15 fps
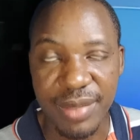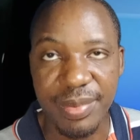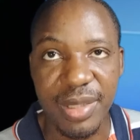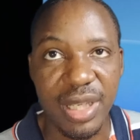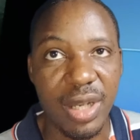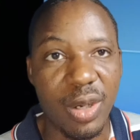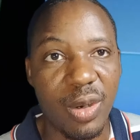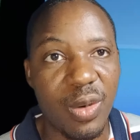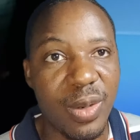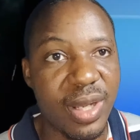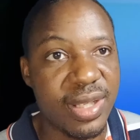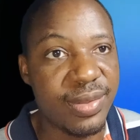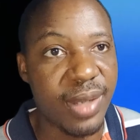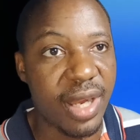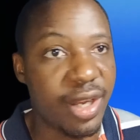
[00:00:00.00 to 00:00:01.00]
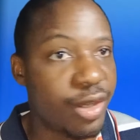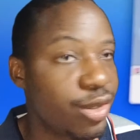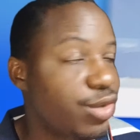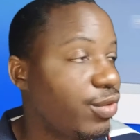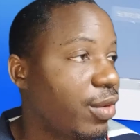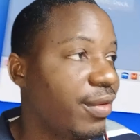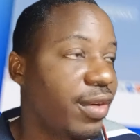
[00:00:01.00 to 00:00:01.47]
which be the OS where
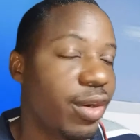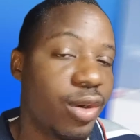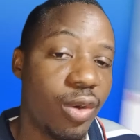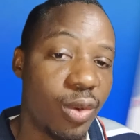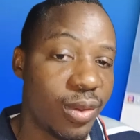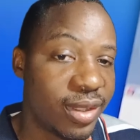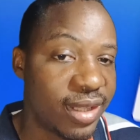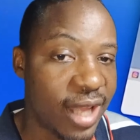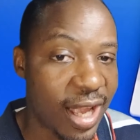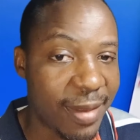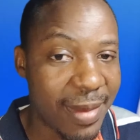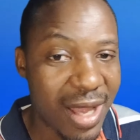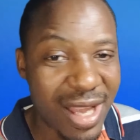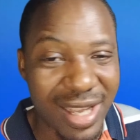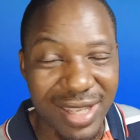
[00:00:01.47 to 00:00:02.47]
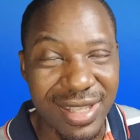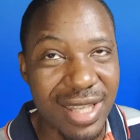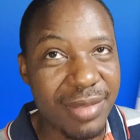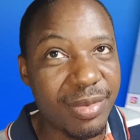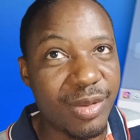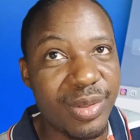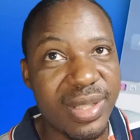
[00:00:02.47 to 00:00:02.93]
they use for a very long time,
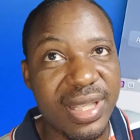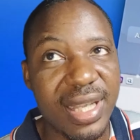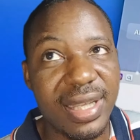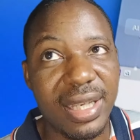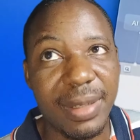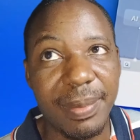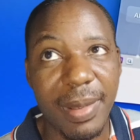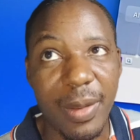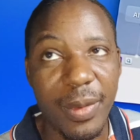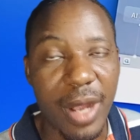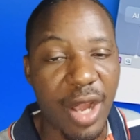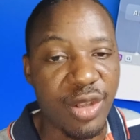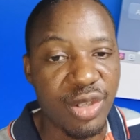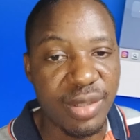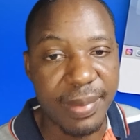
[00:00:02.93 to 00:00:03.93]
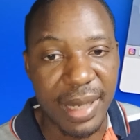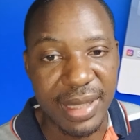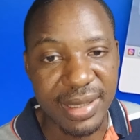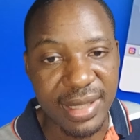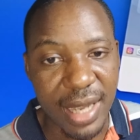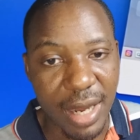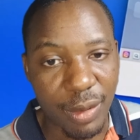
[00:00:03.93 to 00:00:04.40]
it just be recently where I use
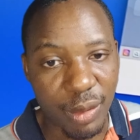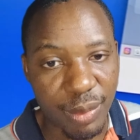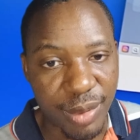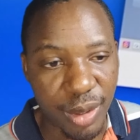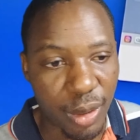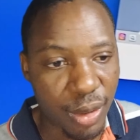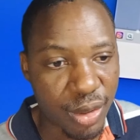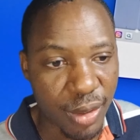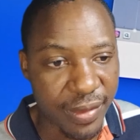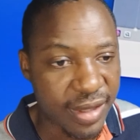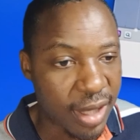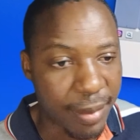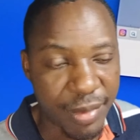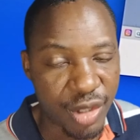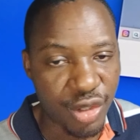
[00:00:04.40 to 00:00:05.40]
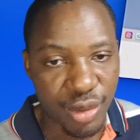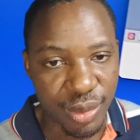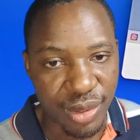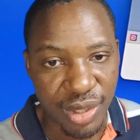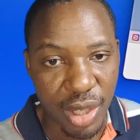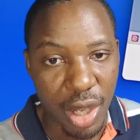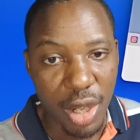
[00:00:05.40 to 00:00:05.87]
Manjaro because of some
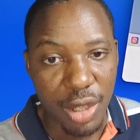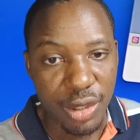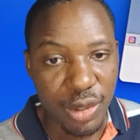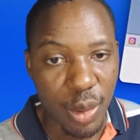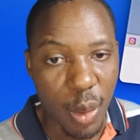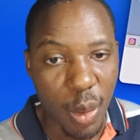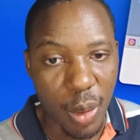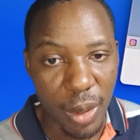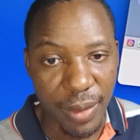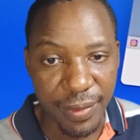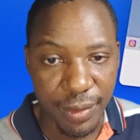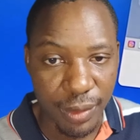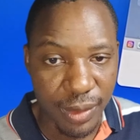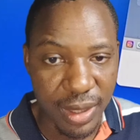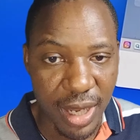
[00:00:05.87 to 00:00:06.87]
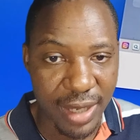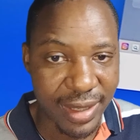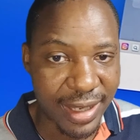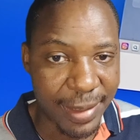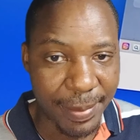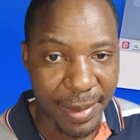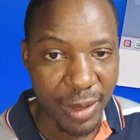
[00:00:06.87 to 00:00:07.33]
issues. So if you look
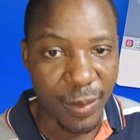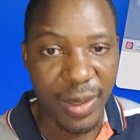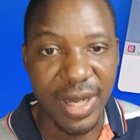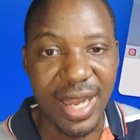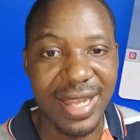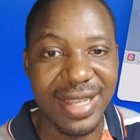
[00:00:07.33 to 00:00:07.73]
at Deepin,